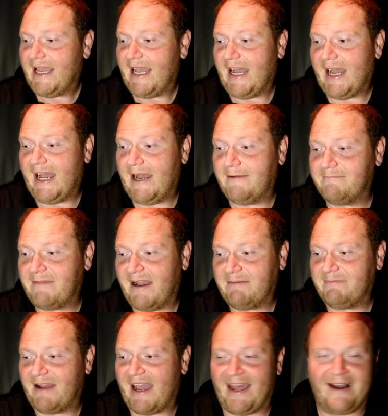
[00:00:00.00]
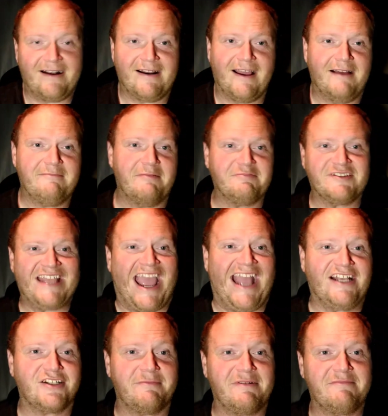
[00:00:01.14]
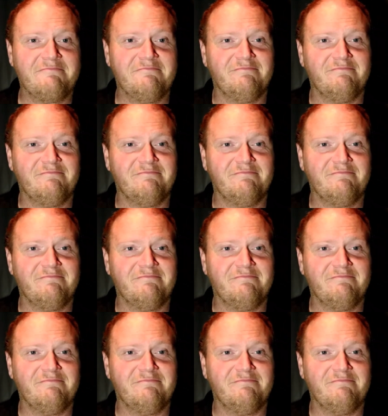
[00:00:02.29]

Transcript: Um, I'm I don't know, I'm attached, I'm